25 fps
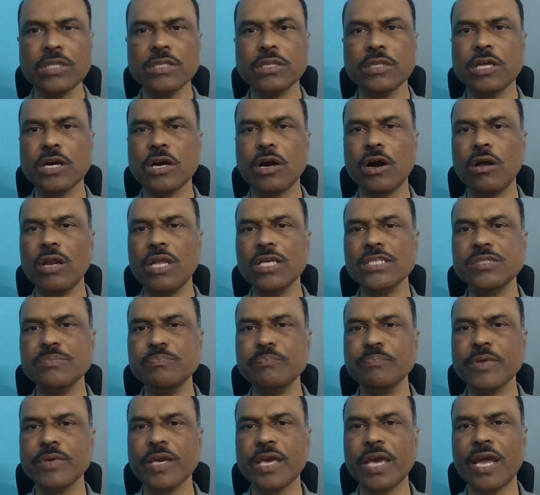The college
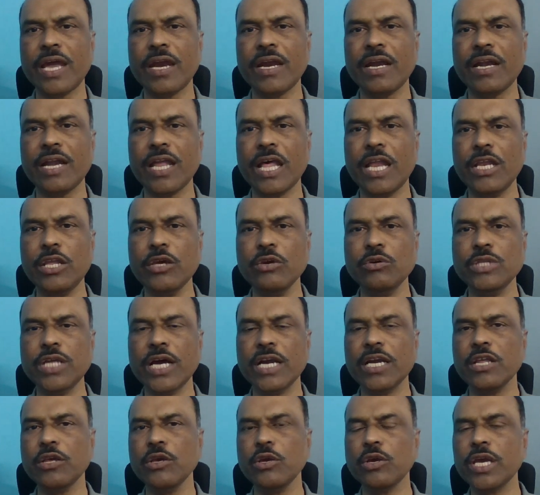can tell you
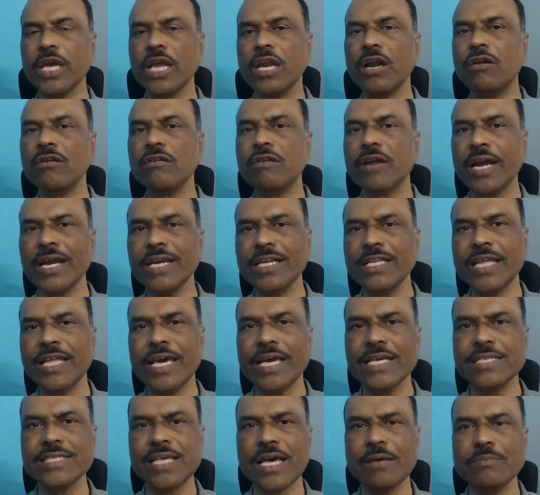that you cannot write the
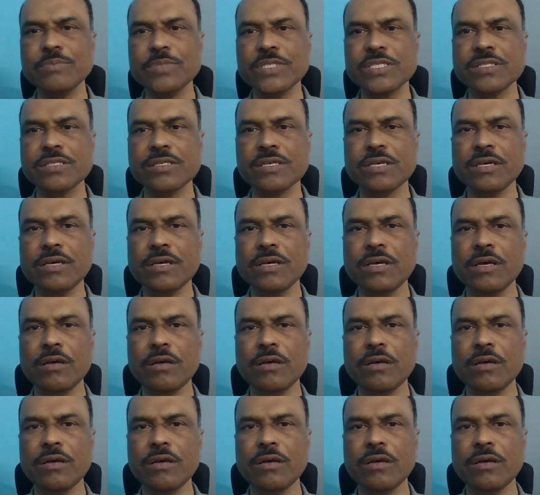exams,